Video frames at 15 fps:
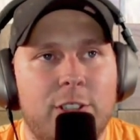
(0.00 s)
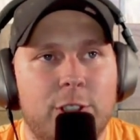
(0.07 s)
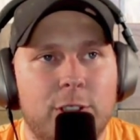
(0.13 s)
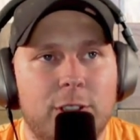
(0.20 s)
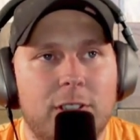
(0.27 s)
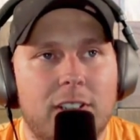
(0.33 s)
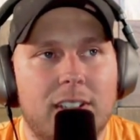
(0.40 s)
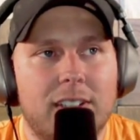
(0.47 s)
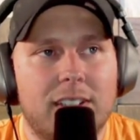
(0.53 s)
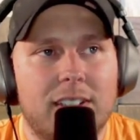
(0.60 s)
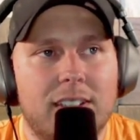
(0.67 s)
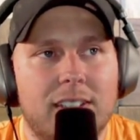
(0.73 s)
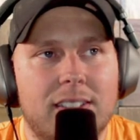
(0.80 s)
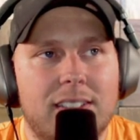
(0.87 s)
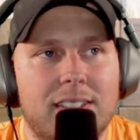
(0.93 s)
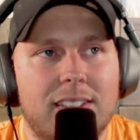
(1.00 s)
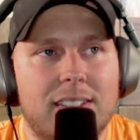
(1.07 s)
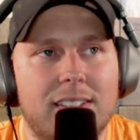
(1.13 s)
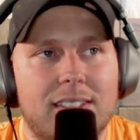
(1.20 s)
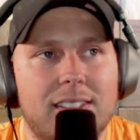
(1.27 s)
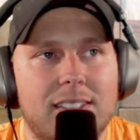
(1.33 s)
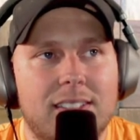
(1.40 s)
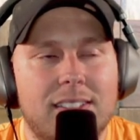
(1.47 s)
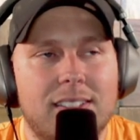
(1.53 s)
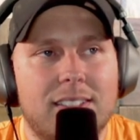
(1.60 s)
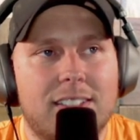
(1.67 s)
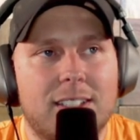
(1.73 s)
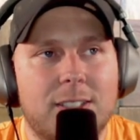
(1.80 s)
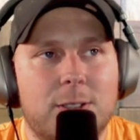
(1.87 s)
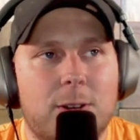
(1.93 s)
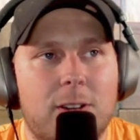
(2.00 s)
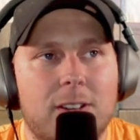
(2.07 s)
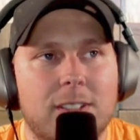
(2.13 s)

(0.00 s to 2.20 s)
Your Central